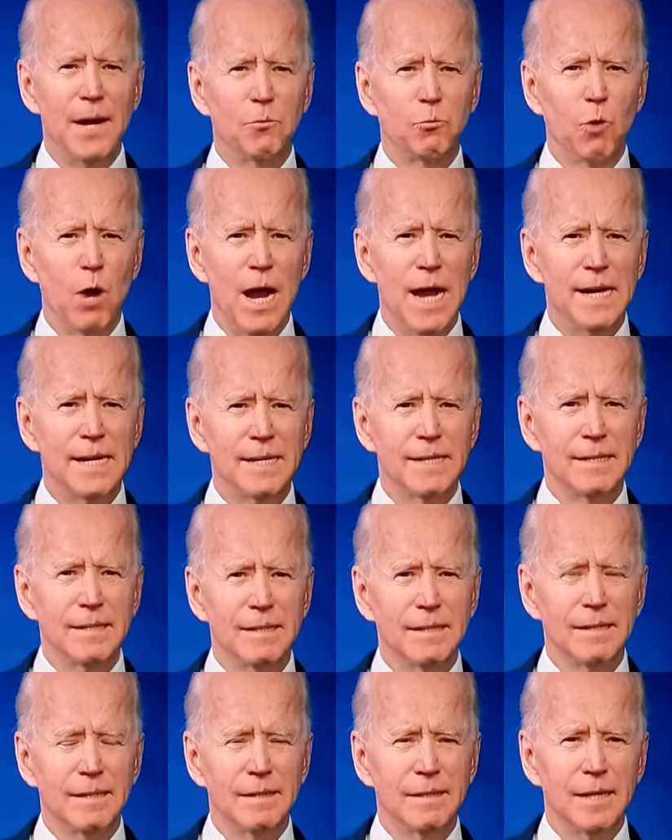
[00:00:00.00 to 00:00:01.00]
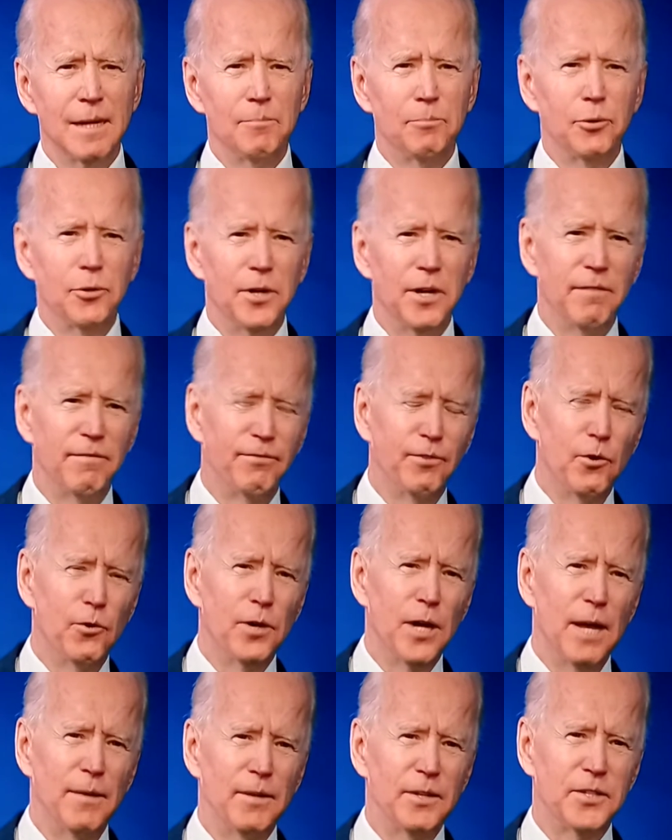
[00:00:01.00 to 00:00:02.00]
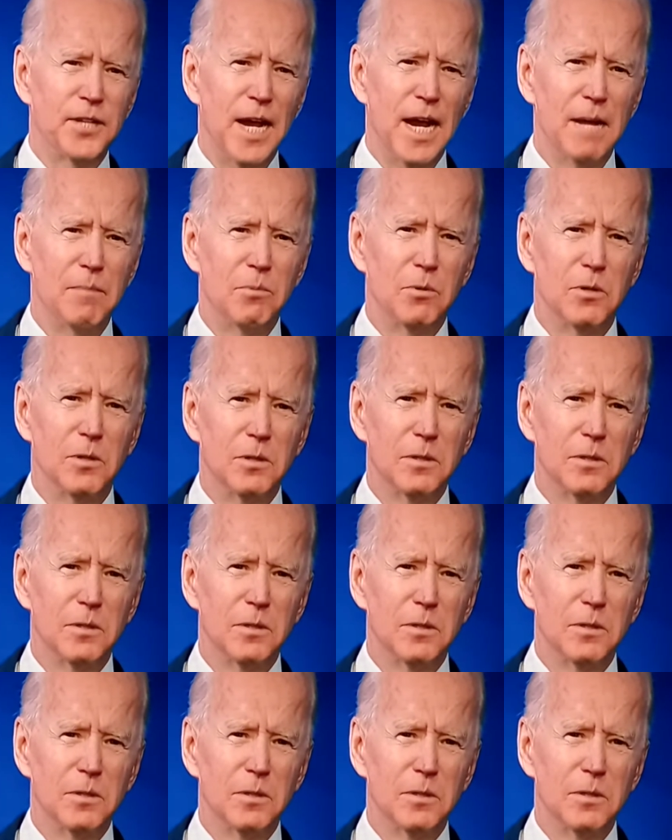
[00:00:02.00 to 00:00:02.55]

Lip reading: rent and putting food on the table.